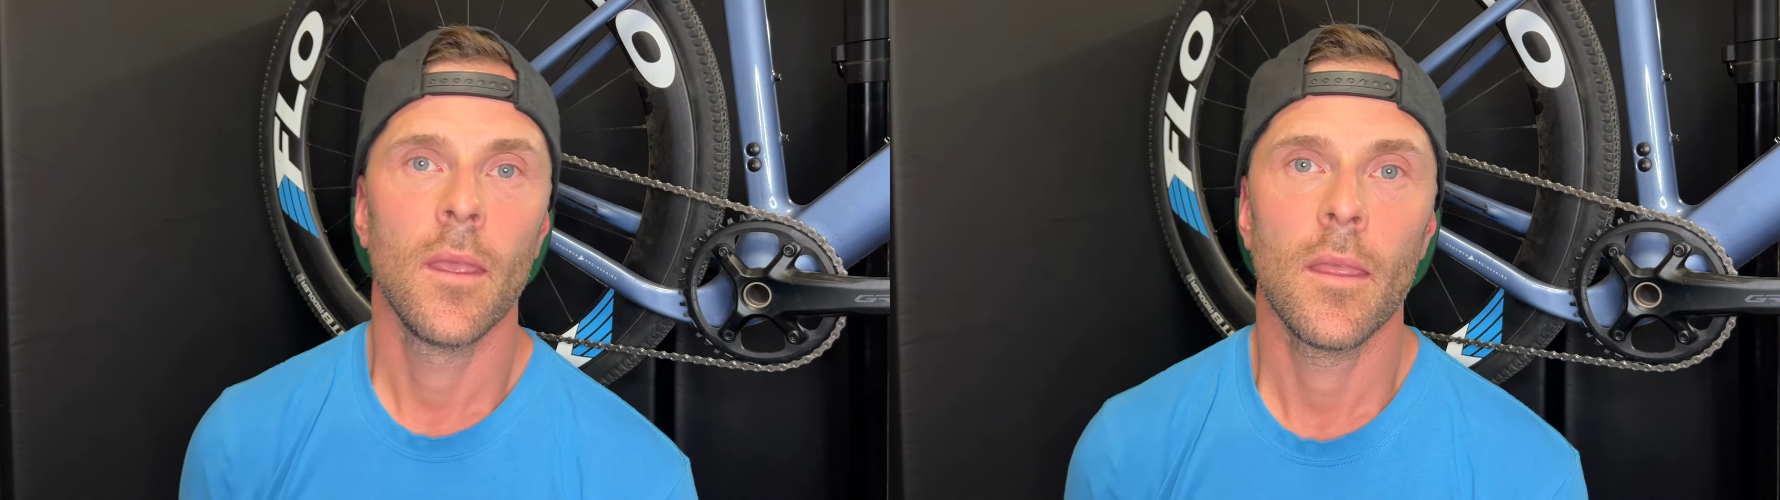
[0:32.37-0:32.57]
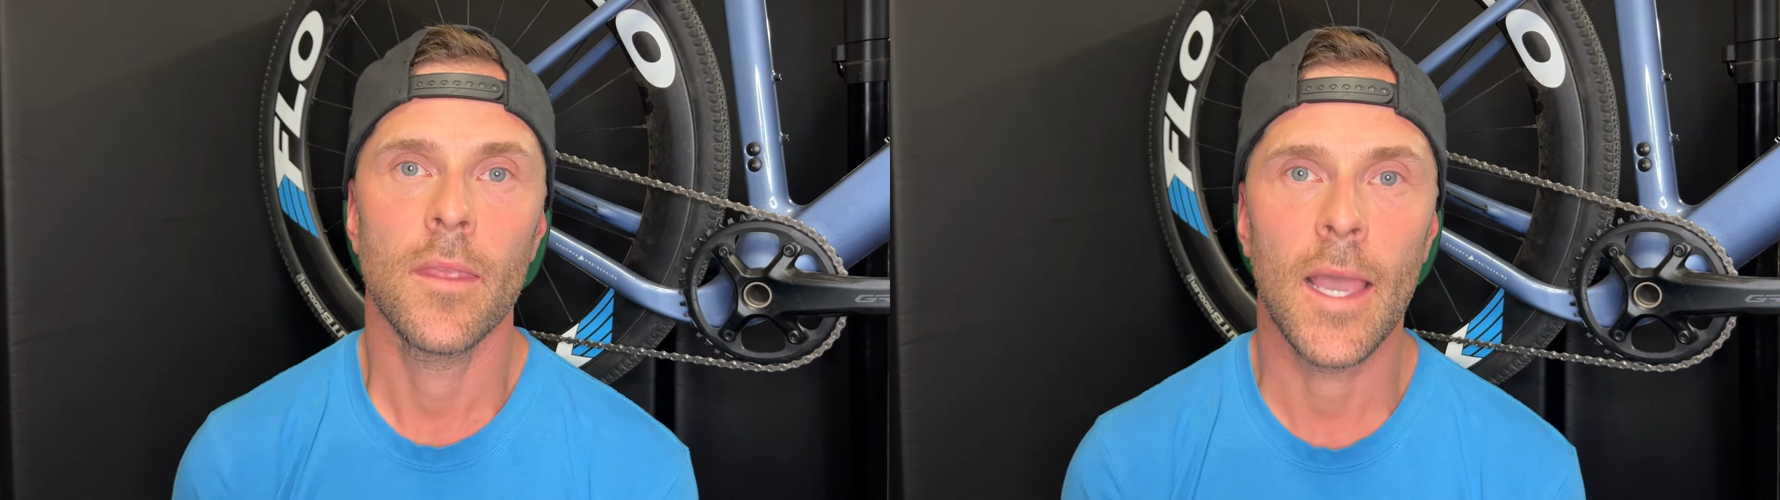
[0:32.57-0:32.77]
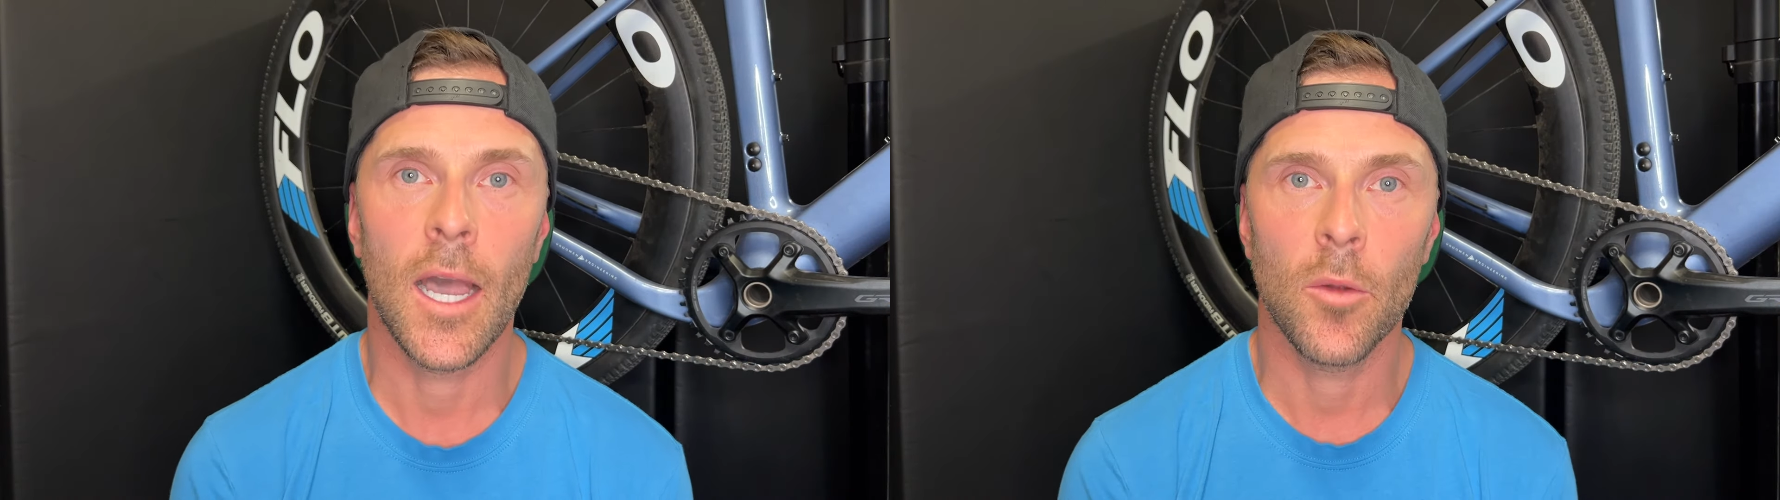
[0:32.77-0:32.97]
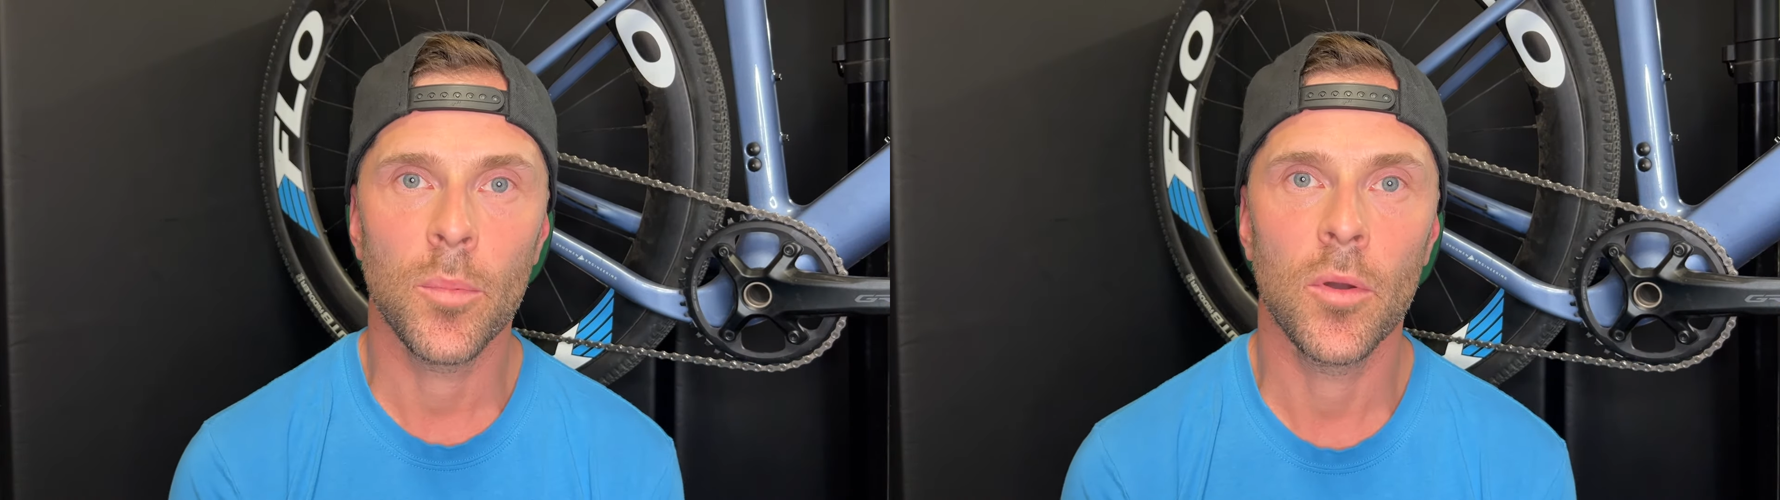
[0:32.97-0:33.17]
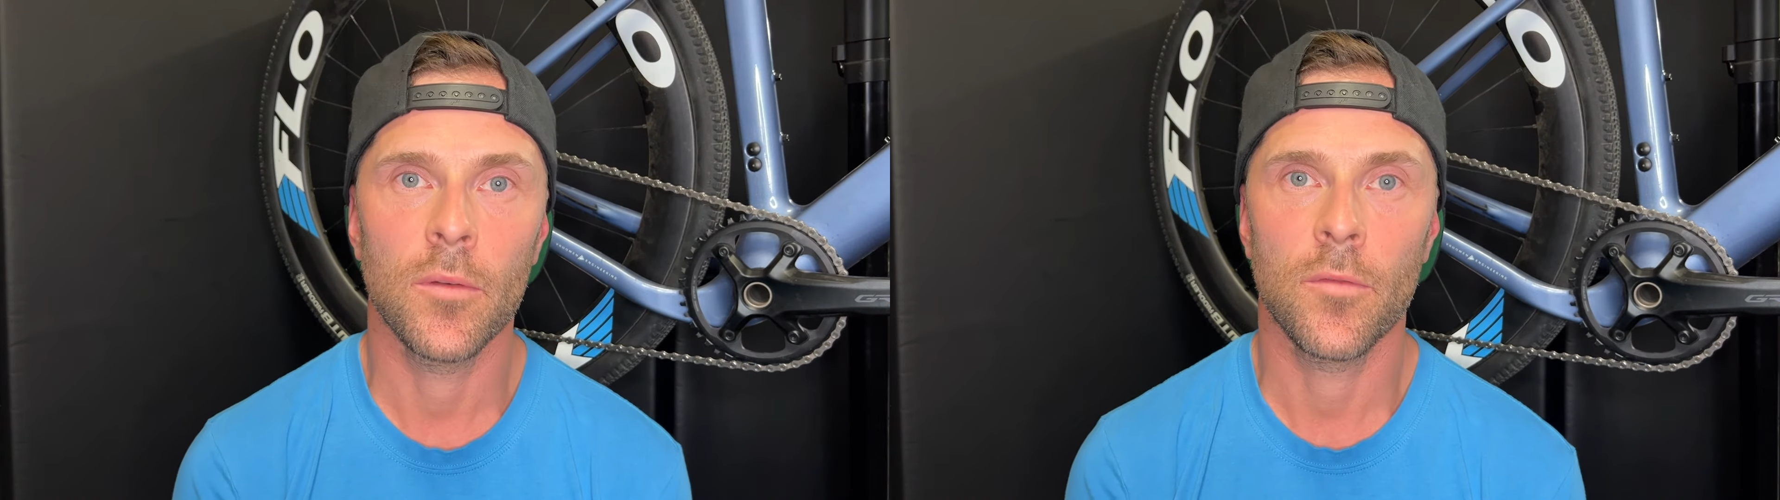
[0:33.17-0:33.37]
The
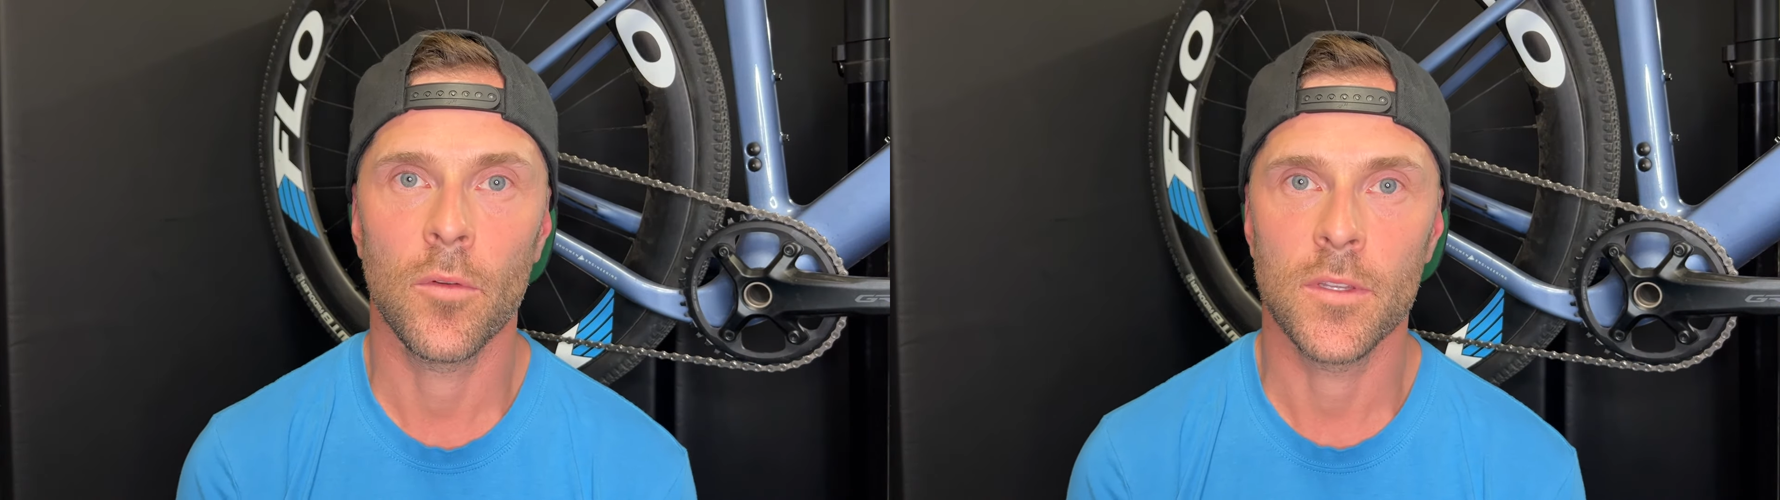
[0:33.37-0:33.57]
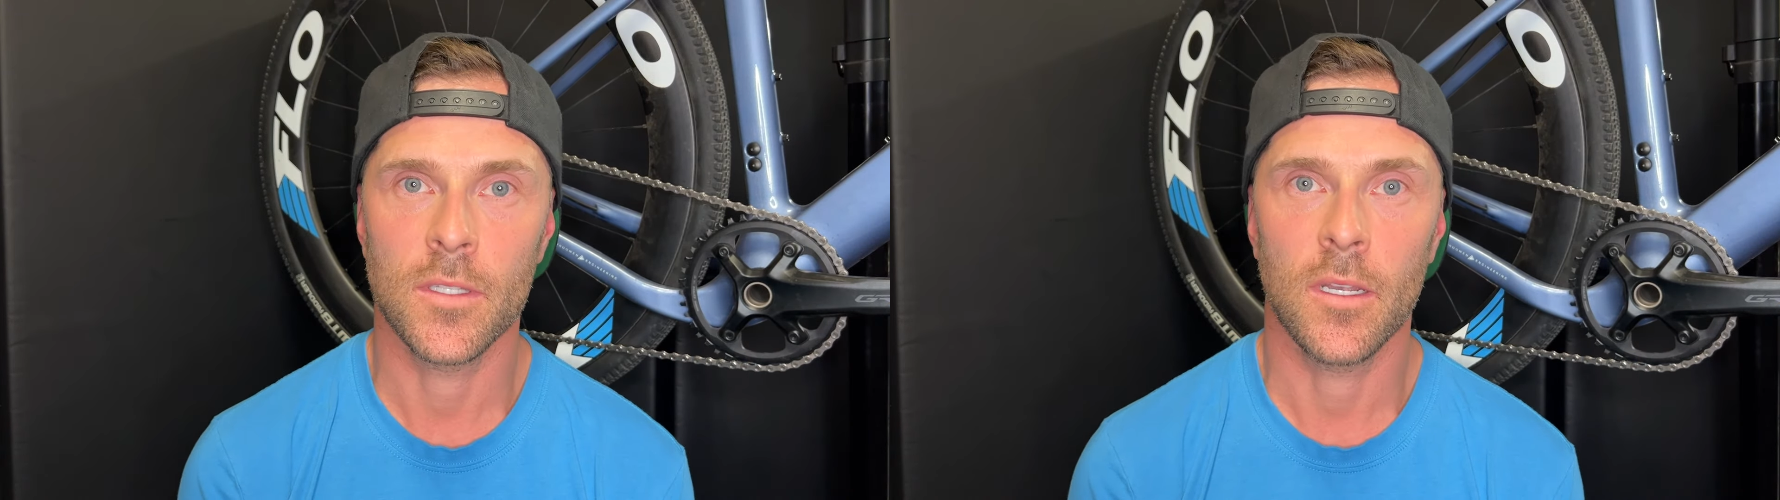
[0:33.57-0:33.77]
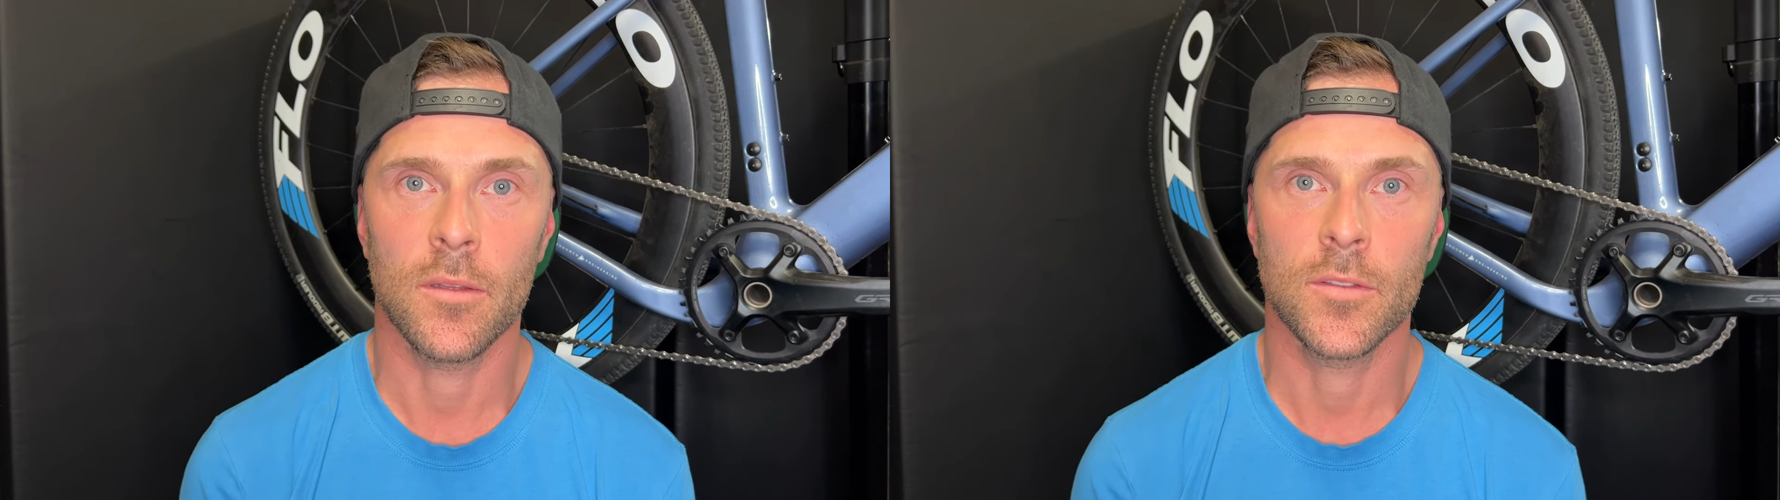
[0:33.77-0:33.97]
output for the cyclist,